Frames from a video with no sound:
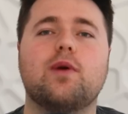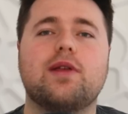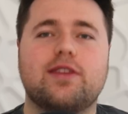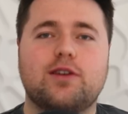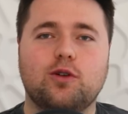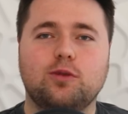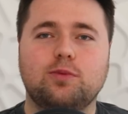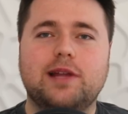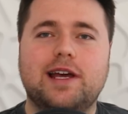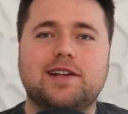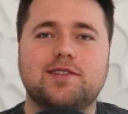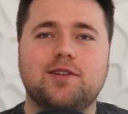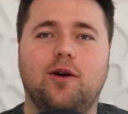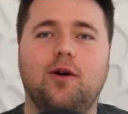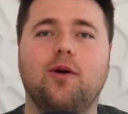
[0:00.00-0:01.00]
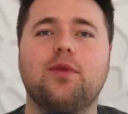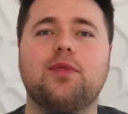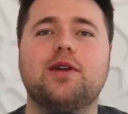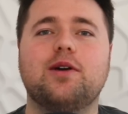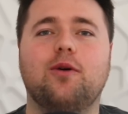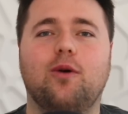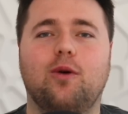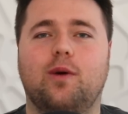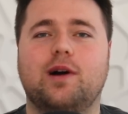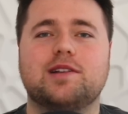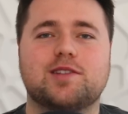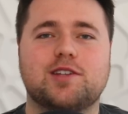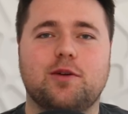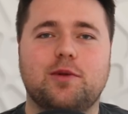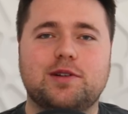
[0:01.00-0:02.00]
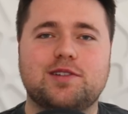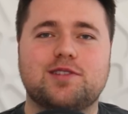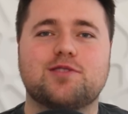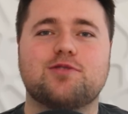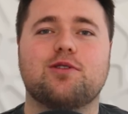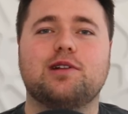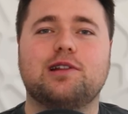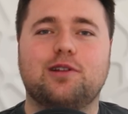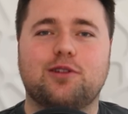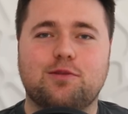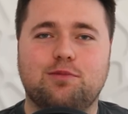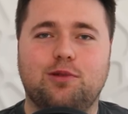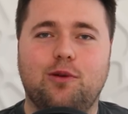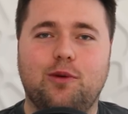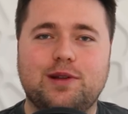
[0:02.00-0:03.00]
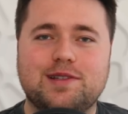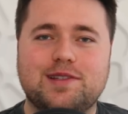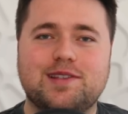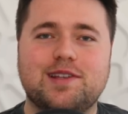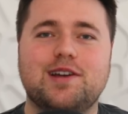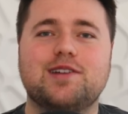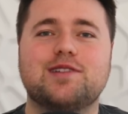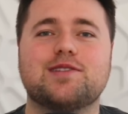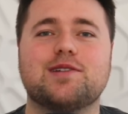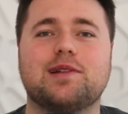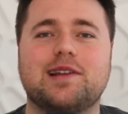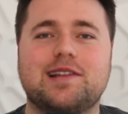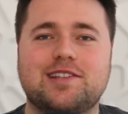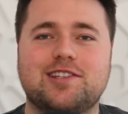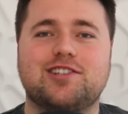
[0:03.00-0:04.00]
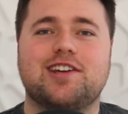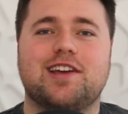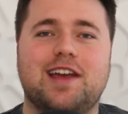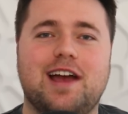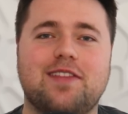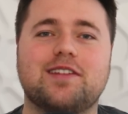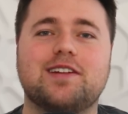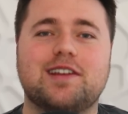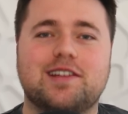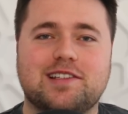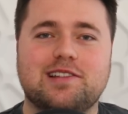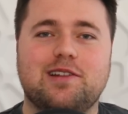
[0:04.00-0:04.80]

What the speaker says: When the All Blacks are on, they're always going to score a lot of points, so let's check out the next